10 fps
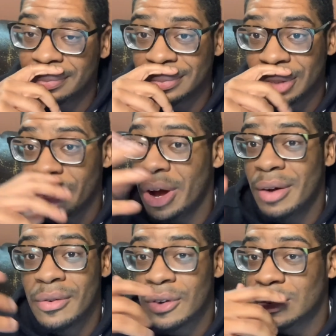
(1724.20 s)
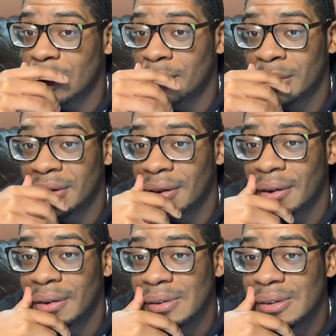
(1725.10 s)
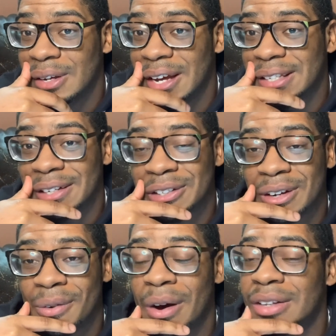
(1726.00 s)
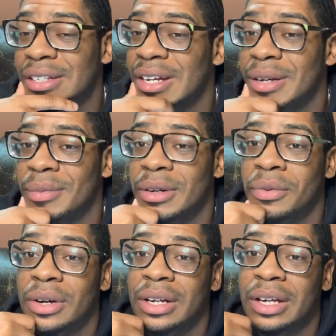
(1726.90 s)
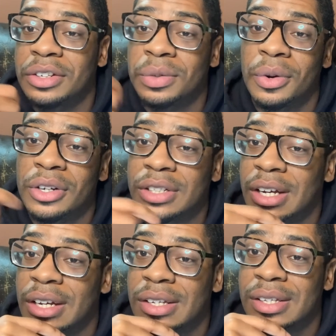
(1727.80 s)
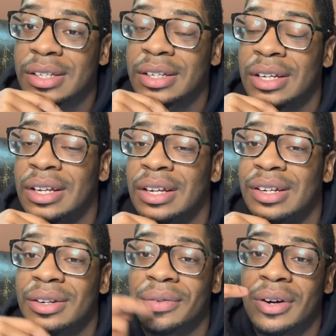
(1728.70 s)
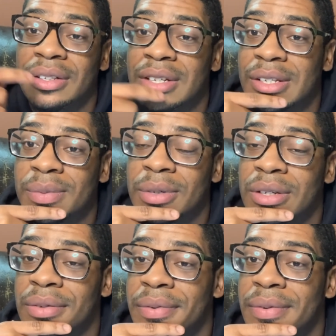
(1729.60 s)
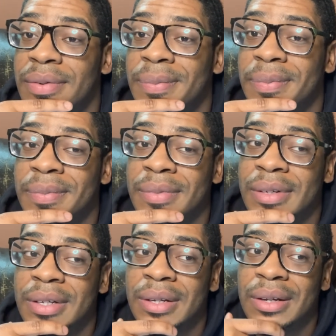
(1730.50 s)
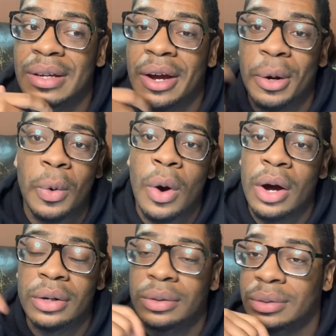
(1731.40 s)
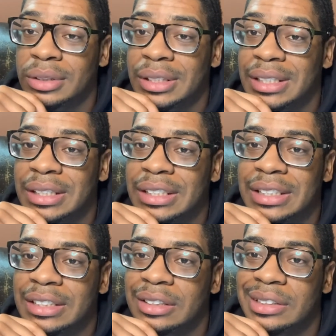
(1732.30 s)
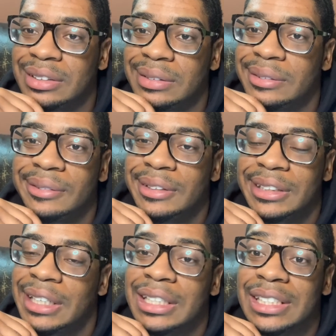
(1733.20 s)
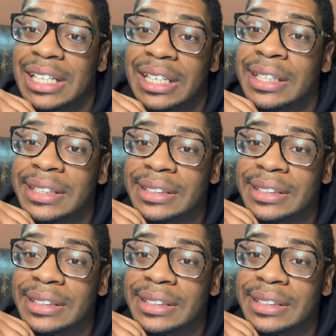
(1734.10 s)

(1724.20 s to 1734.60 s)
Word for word: You don't have a first-round pick. You can't tell Deshaun Watson, hey, man, we're going to get Jamar Chase, Devontae Smith, Eric Waddle. You, can, you, you really can't say that.